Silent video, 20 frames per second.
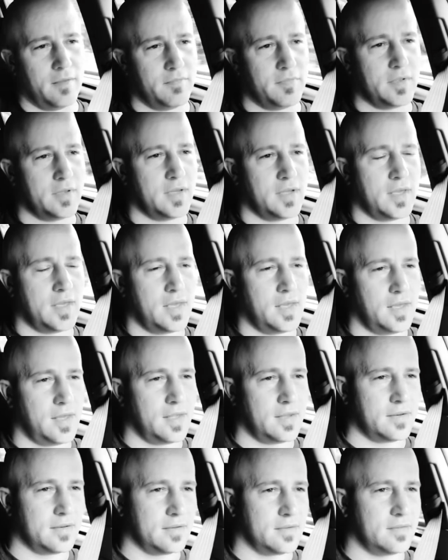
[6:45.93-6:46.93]
And you
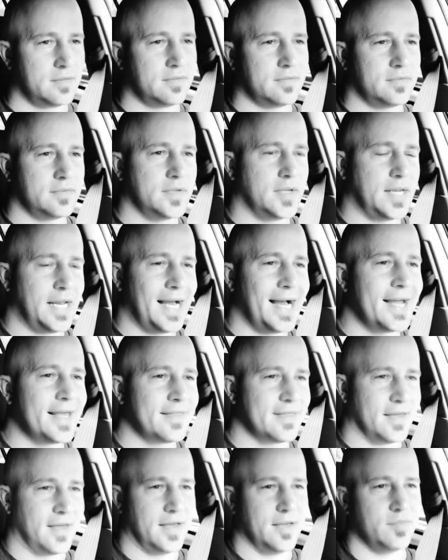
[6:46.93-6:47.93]
can't deny
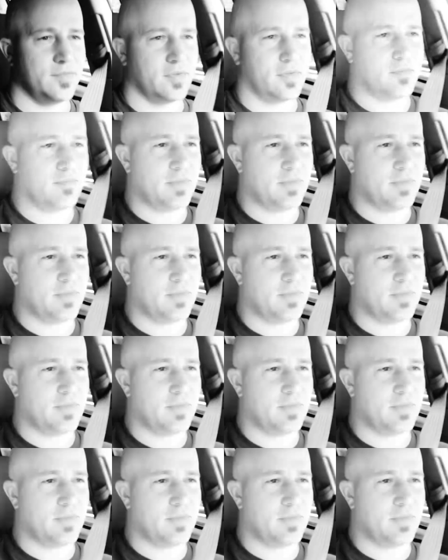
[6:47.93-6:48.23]
that with the